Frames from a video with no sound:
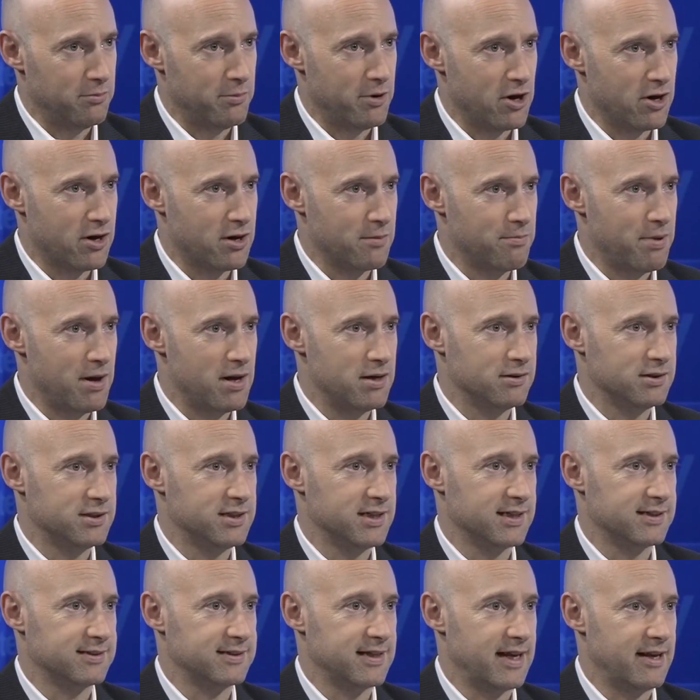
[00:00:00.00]
American
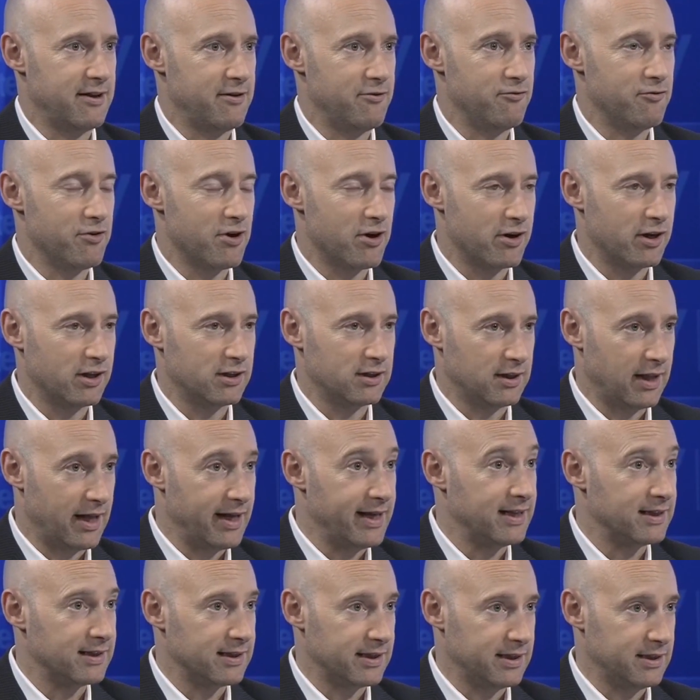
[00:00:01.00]
politics and a very
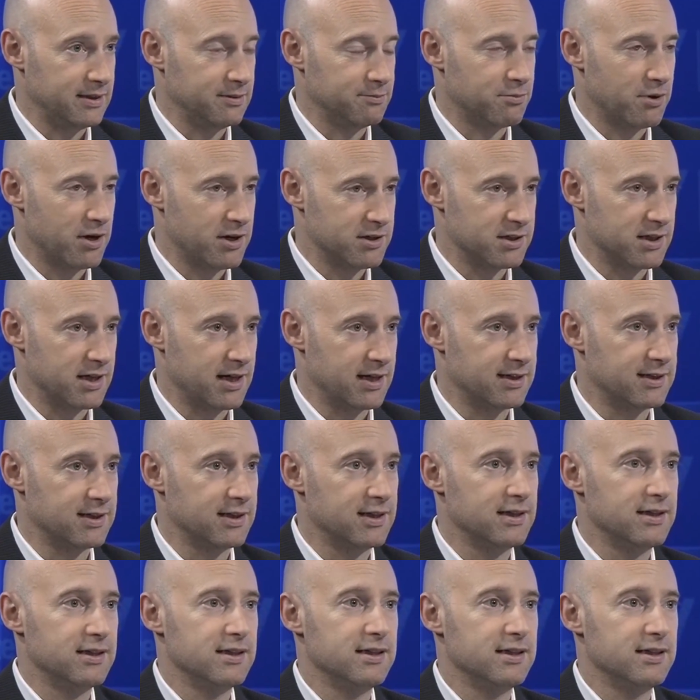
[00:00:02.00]
likely president.